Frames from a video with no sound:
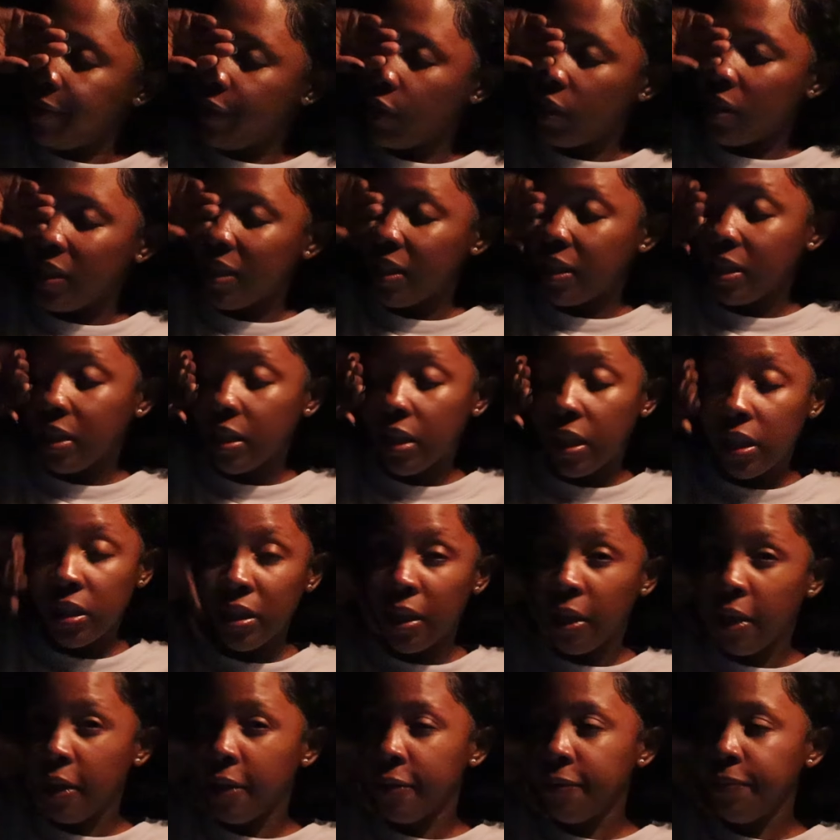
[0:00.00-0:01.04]
Today's the next
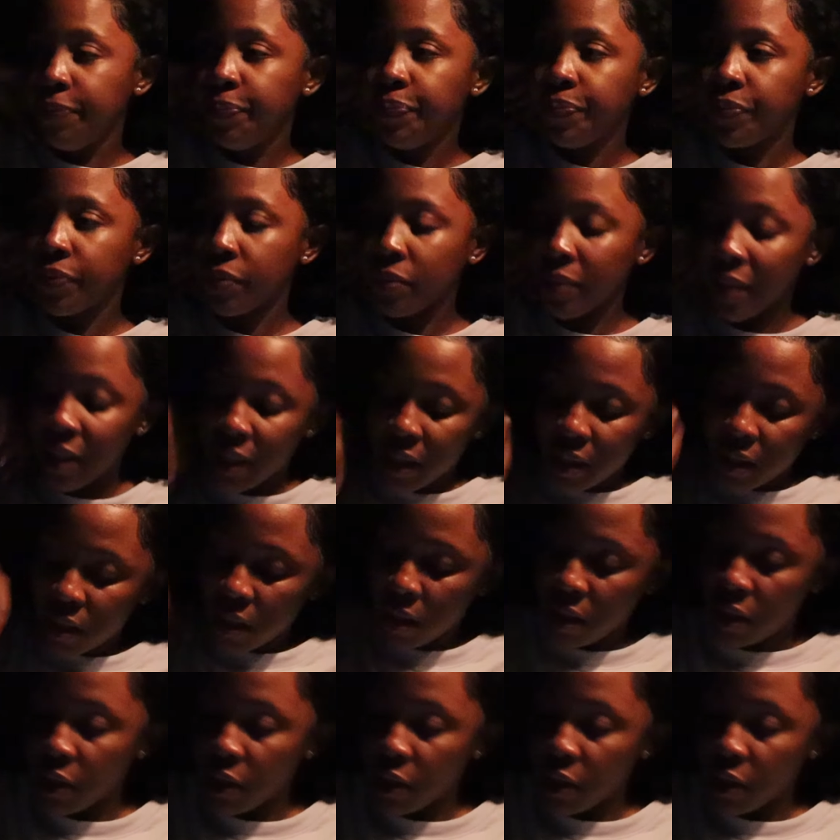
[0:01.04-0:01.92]
day. It is